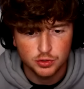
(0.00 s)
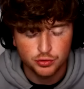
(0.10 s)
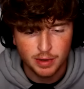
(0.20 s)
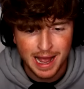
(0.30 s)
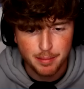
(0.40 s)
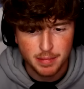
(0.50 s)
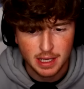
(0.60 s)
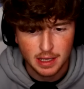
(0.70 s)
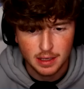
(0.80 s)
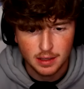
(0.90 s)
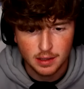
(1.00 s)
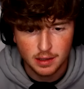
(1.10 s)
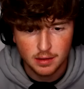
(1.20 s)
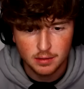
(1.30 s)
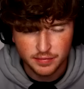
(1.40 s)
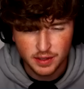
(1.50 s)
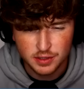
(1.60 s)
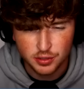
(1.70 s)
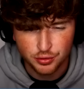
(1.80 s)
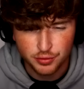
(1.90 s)
trap me you know? If I
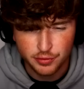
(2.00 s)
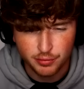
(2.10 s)
turned